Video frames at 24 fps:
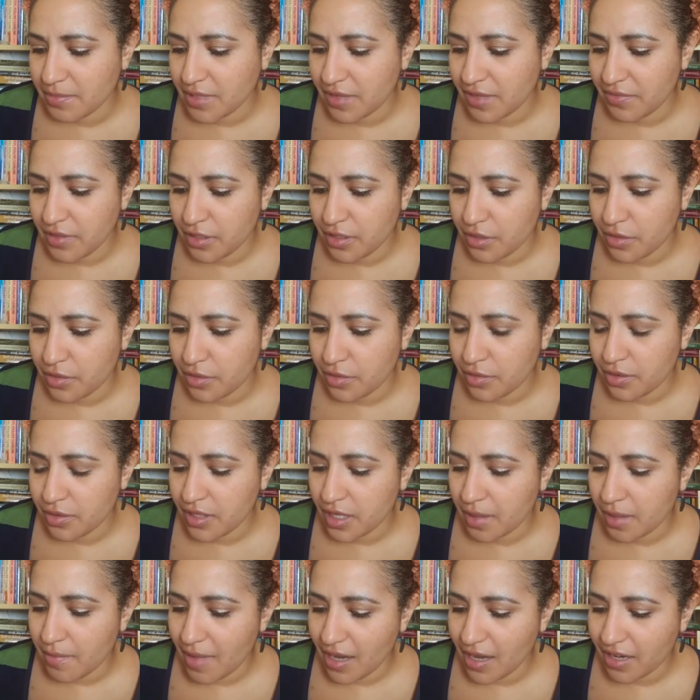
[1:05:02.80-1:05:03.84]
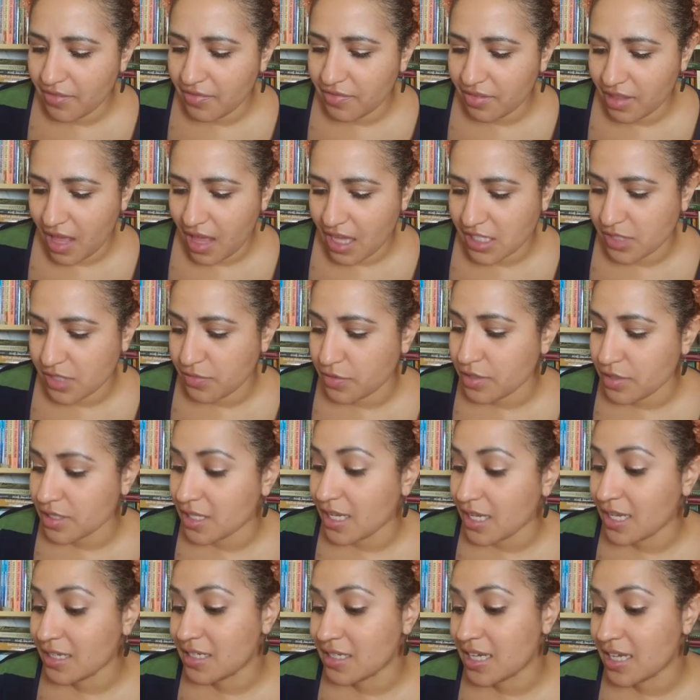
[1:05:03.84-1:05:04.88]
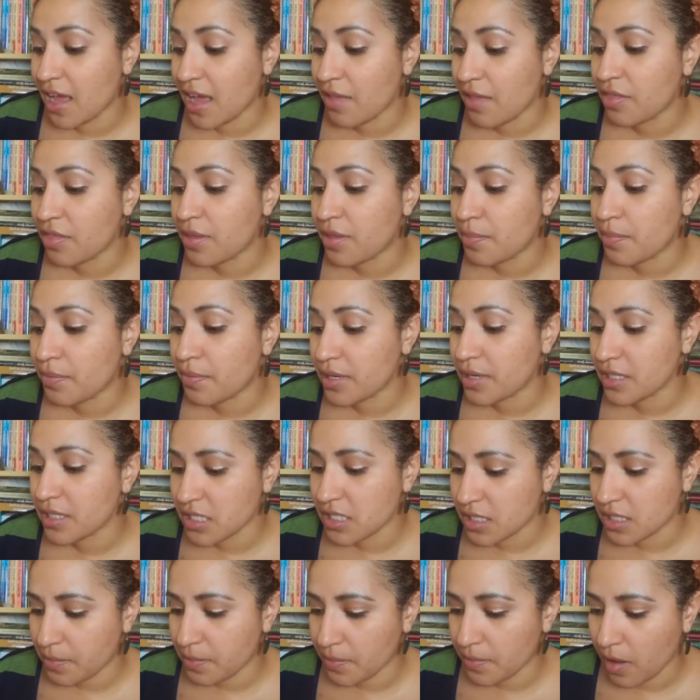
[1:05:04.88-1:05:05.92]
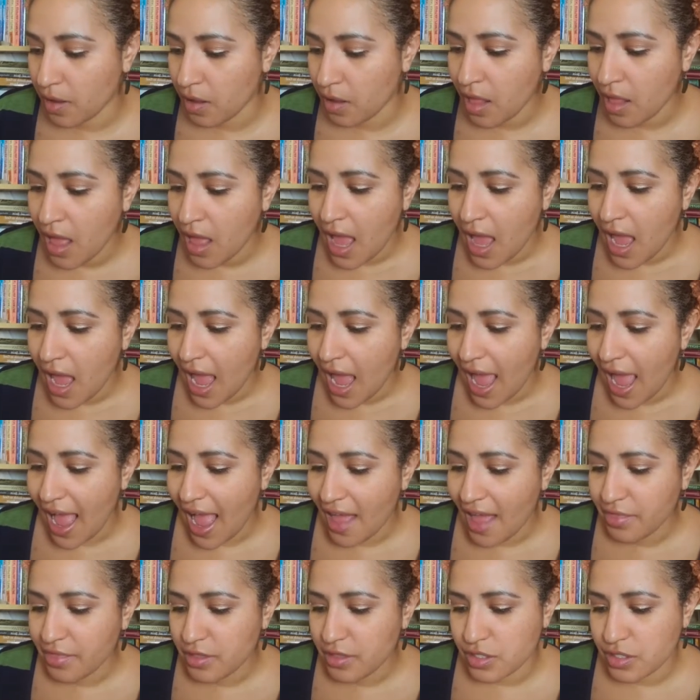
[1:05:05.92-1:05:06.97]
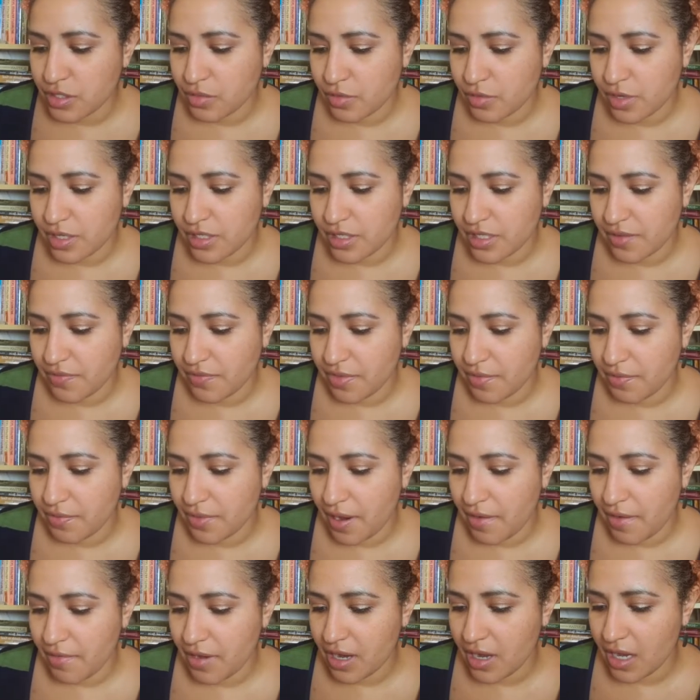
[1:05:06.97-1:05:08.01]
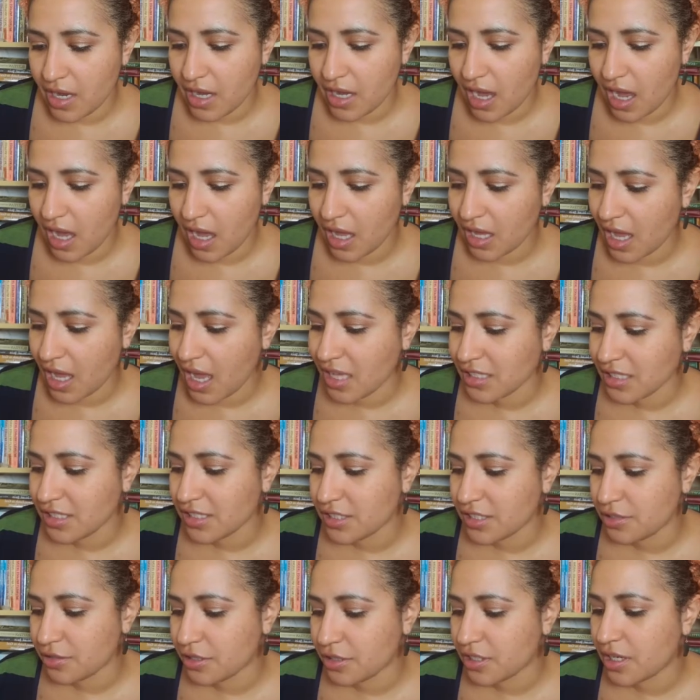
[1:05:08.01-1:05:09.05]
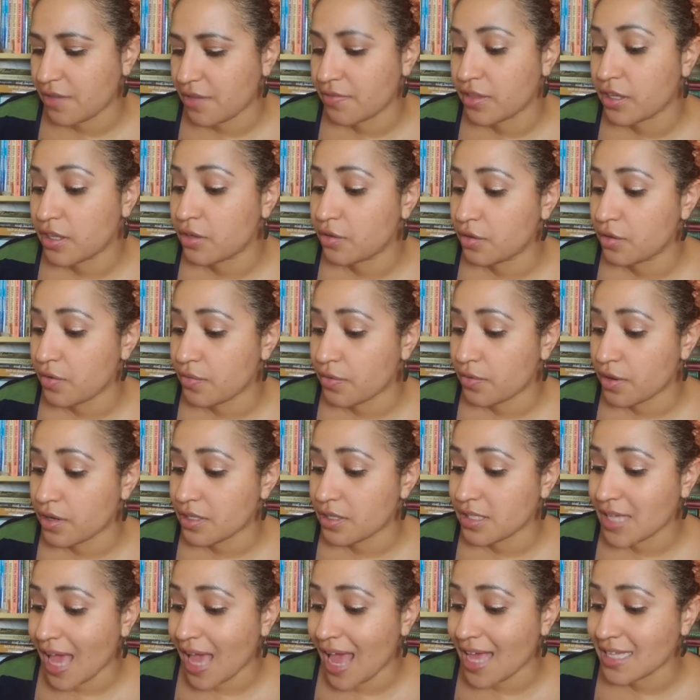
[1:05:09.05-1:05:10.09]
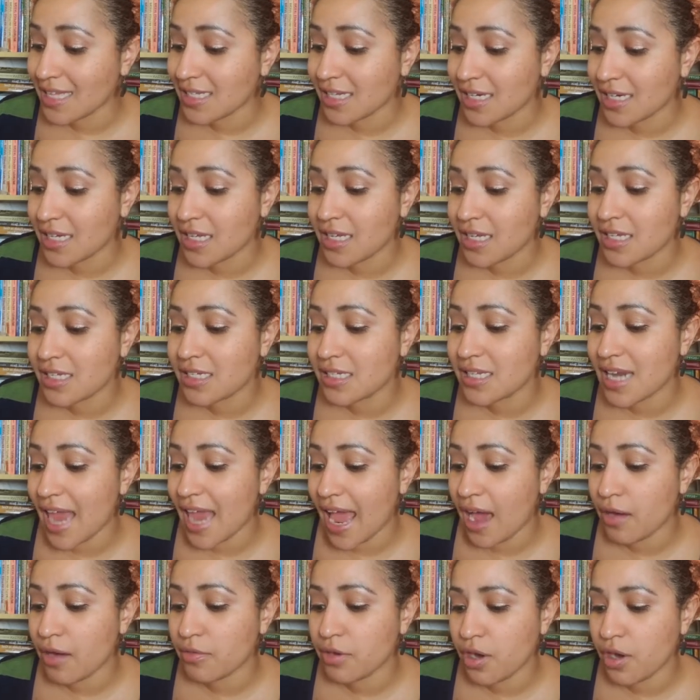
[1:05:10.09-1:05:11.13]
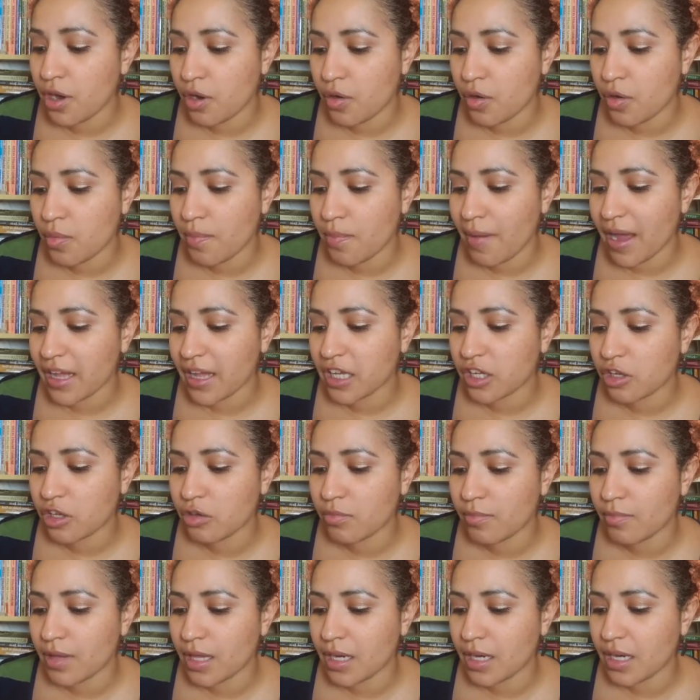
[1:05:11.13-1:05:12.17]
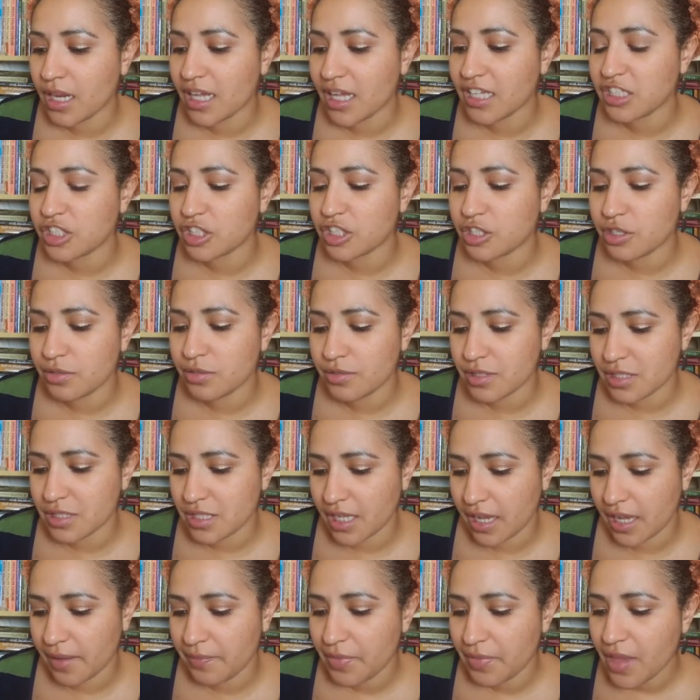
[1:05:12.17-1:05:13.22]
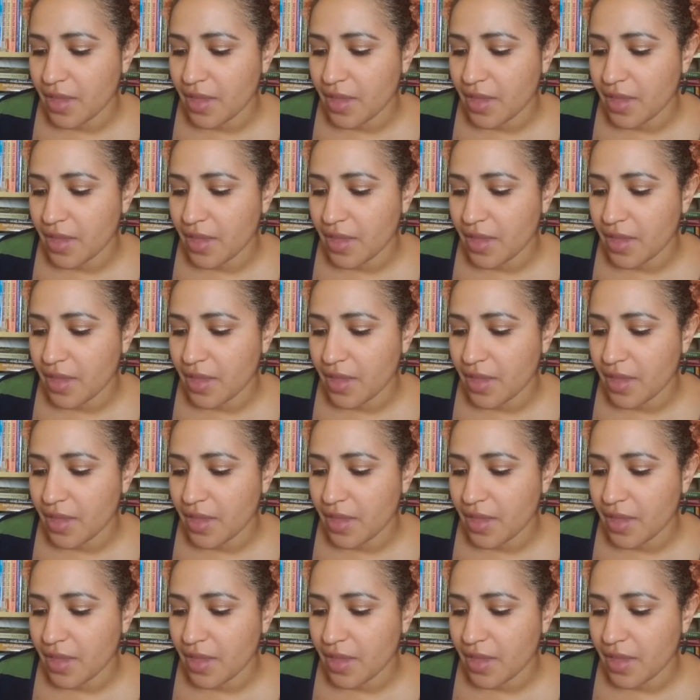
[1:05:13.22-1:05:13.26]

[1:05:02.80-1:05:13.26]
of the Nun, the Kemetic philosophers laid down the principle at the source of the very uh, constitution of the universe as it is now known by human ingenuity.